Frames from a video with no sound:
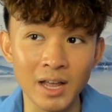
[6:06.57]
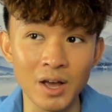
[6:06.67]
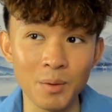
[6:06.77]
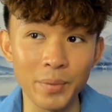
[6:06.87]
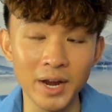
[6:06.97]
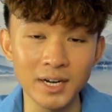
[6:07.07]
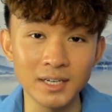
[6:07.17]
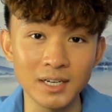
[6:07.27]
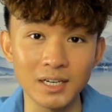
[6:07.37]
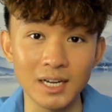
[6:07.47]

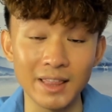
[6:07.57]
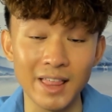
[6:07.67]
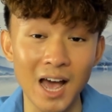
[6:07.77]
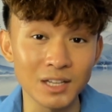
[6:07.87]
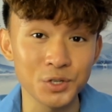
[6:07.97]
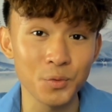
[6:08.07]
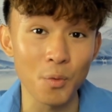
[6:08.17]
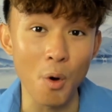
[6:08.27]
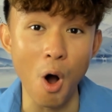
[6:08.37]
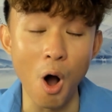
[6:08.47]
Compare that
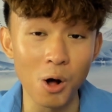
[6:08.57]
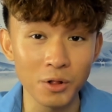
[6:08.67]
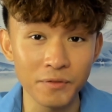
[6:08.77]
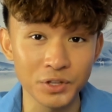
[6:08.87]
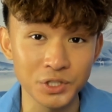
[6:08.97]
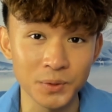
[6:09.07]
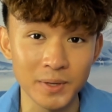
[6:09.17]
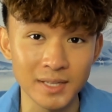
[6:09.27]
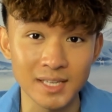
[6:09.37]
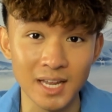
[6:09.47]
to all of the
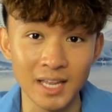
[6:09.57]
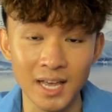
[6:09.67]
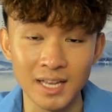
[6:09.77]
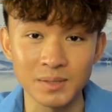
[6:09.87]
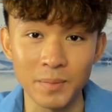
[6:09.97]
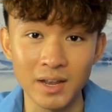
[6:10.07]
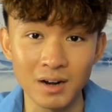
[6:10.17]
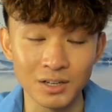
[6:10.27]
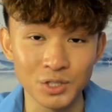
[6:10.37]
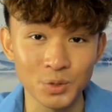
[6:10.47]
tweets that he has made
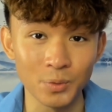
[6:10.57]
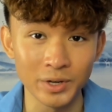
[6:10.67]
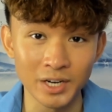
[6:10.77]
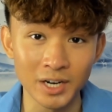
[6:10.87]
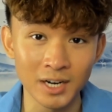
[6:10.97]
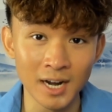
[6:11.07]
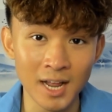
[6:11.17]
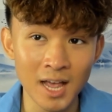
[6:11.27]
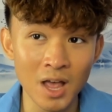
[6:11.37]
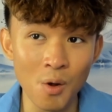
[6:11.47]
on Twitter.
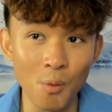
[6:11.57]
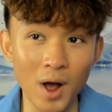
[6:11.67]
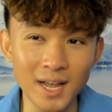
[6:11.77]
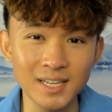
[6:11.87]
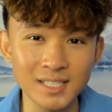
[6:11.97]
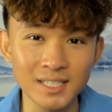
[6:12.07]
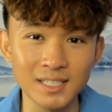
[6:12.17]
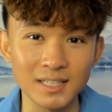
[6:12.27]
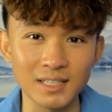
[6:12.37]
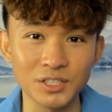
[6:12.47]
Why
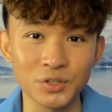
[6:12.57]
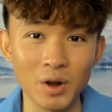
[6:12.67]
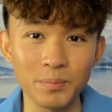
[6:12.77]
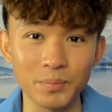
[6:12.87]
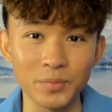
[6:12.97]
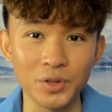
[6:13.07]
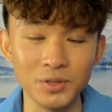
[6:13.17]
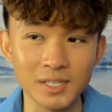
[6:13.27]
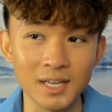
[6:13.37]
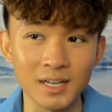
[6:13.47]
isn't Trump
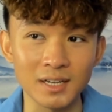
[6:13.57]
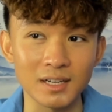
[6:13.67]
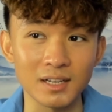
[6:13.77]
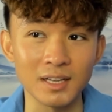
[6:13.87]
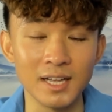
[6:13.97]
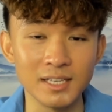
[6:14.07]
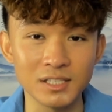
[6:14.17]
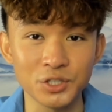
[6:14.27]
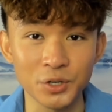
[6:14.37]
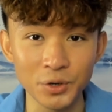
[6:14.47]
using
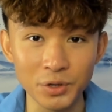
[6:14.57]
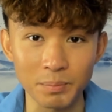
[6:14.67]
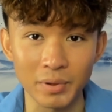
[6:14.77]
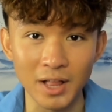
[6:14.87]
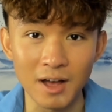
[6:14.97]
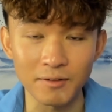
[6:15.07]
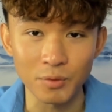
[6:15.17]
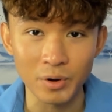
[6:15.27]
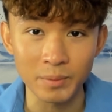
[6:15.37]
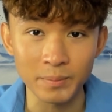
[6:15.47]
his Truth
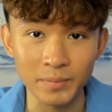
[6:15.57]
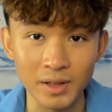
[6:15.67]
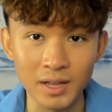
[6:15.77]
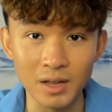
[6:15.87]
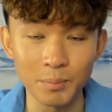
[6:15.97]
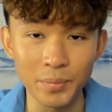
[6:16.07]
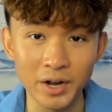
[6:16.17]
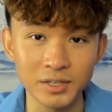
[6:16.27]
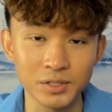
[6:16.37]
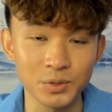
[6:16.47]
platform
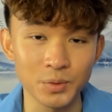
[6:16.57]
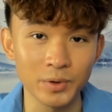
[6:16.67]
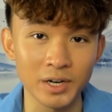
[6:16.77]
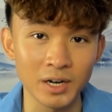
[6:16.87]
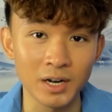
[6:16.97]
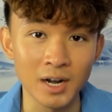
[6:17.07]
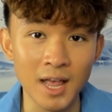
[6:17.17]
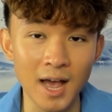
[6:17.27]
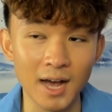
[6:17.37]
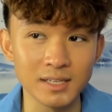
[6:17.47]
compared to Twitter
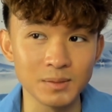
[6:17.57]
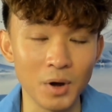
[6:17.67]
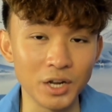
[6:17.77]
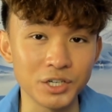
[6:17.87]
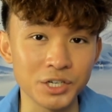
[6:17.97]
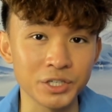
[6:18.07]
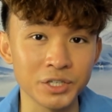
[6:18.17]
as much?